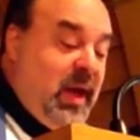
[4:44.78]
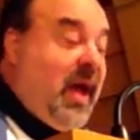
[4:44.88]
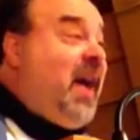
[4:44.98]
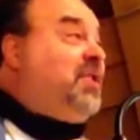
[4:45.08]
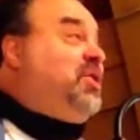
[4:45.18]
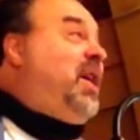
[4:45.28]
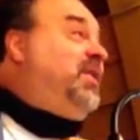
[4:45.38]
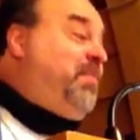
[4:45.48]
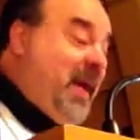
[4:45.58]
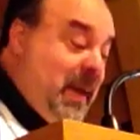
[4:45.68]
Heck,
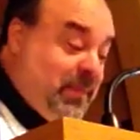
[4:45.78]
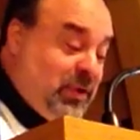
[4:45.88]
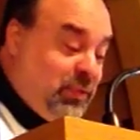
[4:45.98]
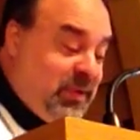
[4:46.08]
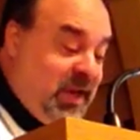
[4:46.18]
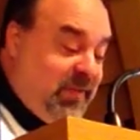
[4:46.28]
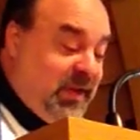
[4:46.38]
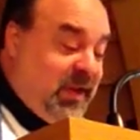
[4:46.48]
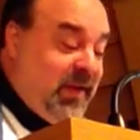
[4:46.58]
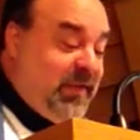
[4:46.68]
John the Baptist was
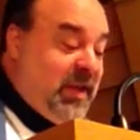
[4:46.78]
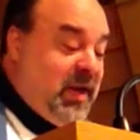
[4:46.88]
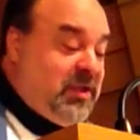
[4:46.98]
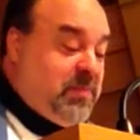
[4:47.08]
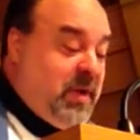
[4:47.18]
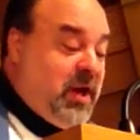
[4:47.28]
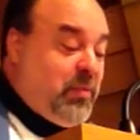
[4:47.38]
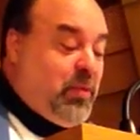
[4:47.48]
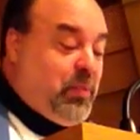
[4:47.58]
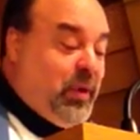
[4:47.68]
even given the
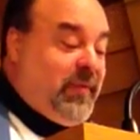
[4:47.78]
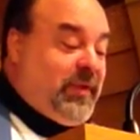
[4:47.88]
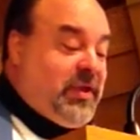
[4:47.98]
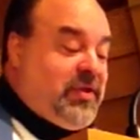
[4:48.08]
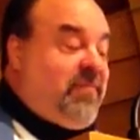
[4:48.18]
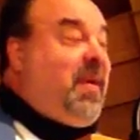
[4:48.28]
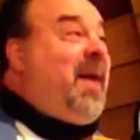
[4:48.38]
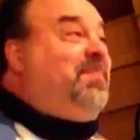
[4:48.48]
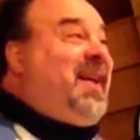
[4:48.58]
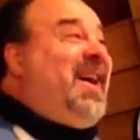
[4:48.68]
unspeakable privilege of
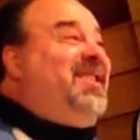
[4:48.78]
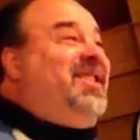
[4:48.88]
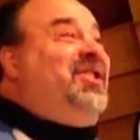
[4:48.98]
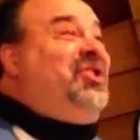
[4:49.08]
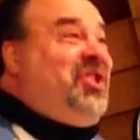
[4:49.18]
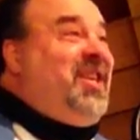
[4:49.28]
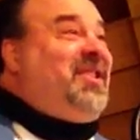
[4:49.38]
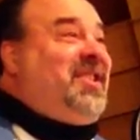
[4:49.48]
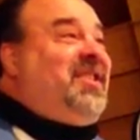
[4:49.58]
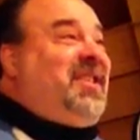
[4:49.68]
baptizing
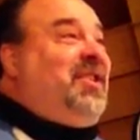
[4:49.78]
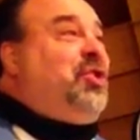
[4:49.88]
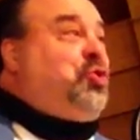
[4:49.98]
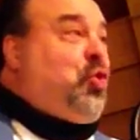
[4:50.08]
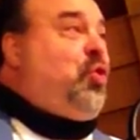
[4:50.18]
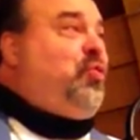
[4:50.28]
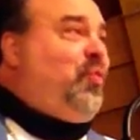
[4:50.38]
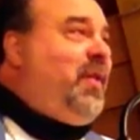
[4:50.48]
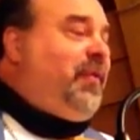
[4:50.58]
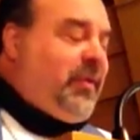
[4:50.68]
Jesus in the Jordan
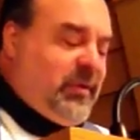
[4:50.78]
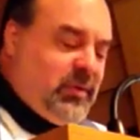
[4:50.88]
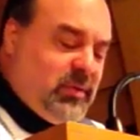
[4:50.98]
River.